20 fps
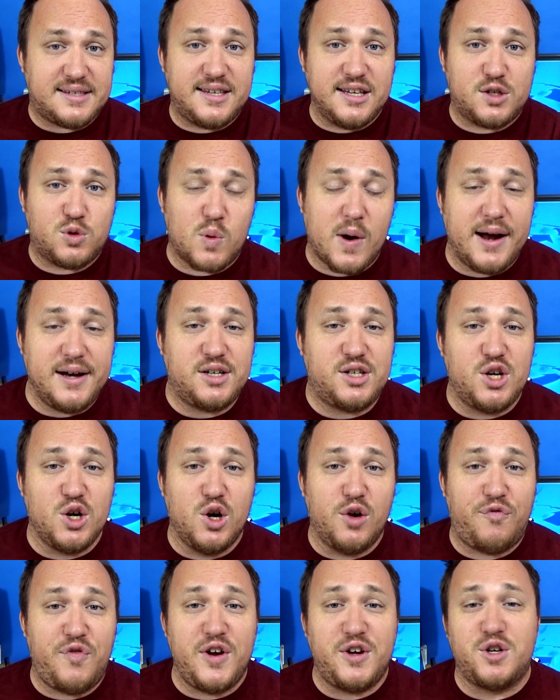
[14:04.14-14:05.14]
this ride
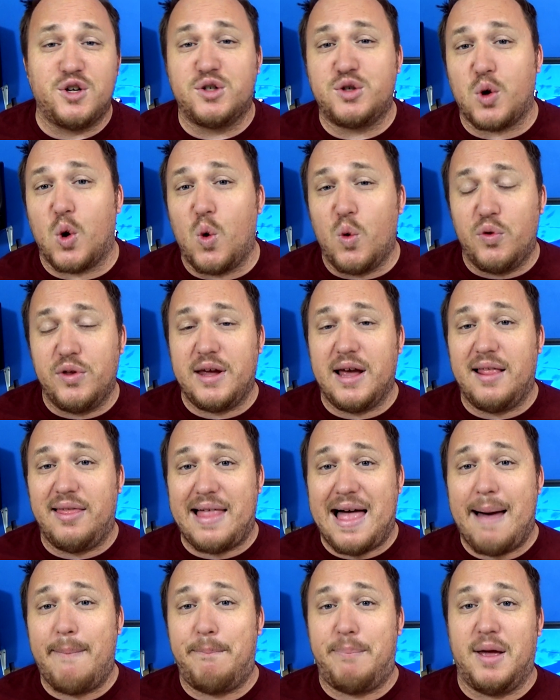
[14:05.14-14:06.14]
too features only a
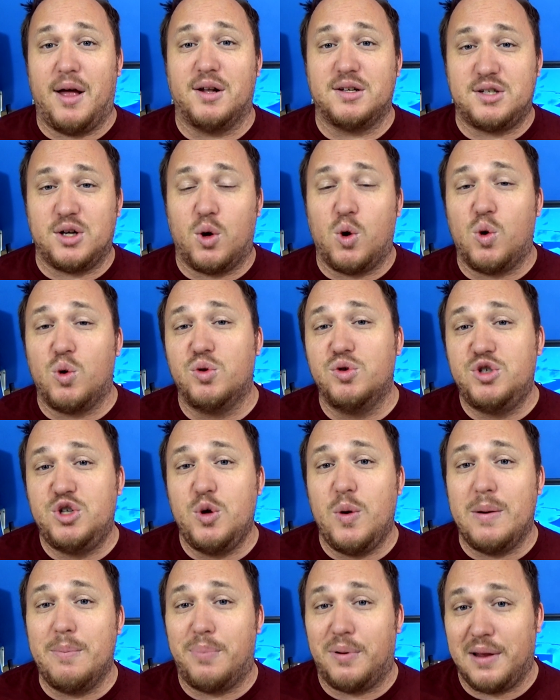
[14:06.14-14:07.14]
lap belt to hold
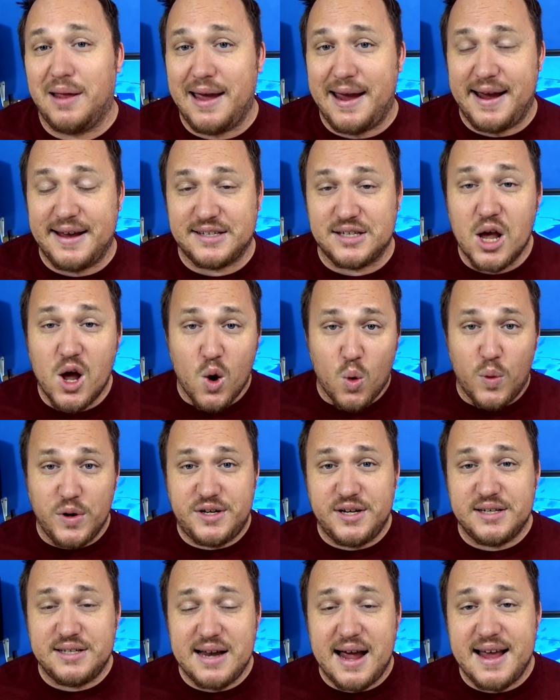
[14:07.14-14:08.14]
you in place,
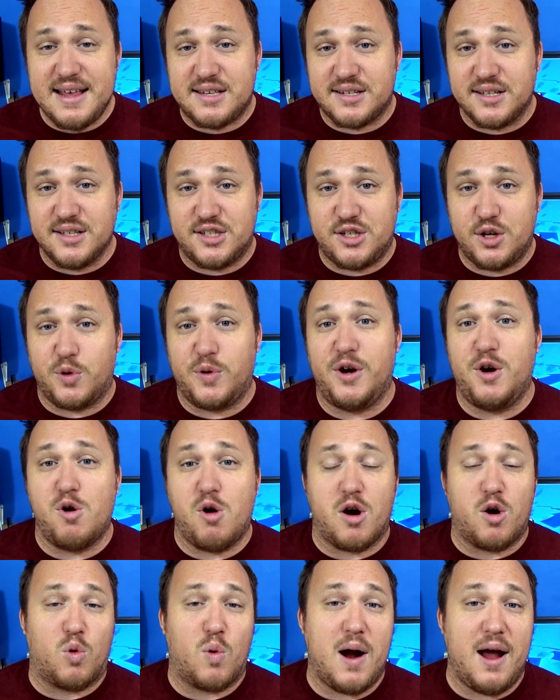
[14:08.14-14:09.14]
which is nice considering you're
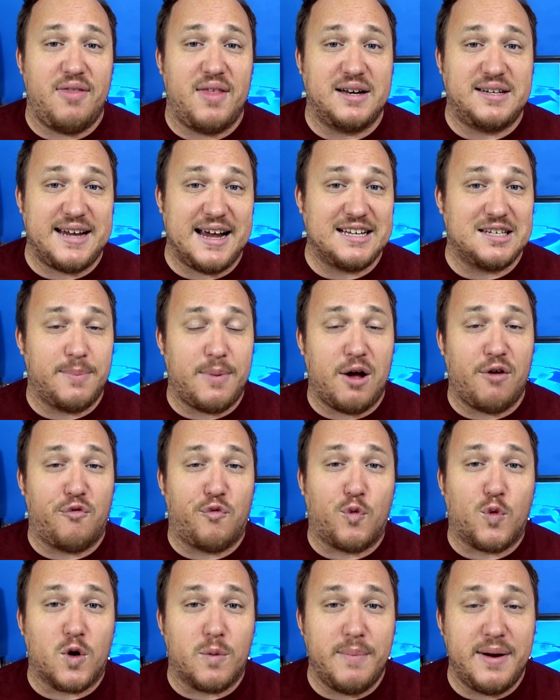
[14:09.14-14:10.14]
on a ride that takes about
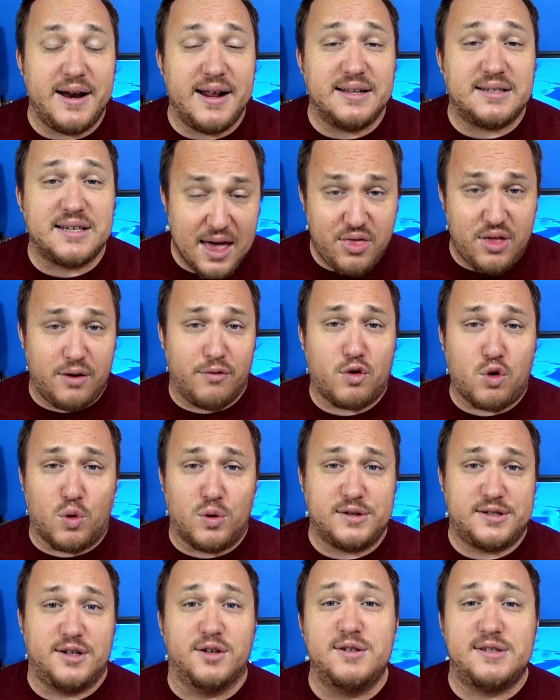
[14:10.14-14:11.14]
4 minutes. And then of
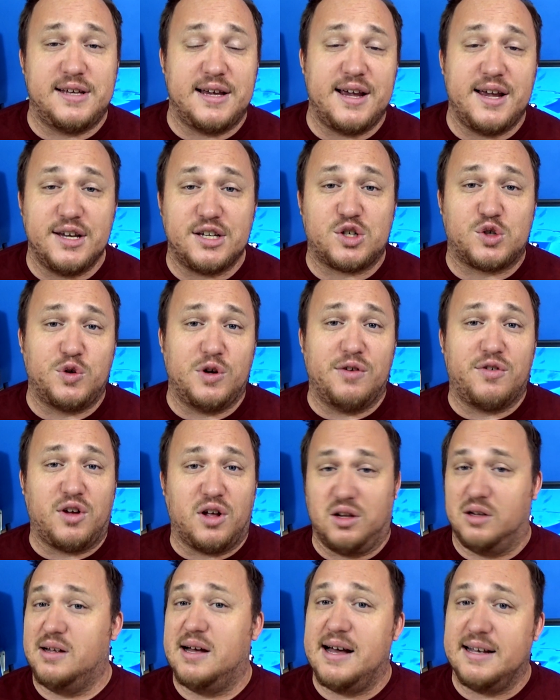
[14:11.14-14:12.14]
course there's the history of
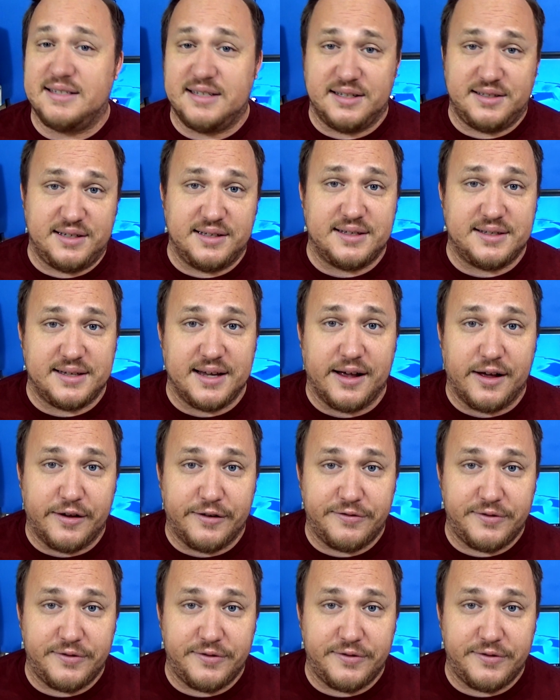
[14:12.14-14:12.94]
Colossus itself.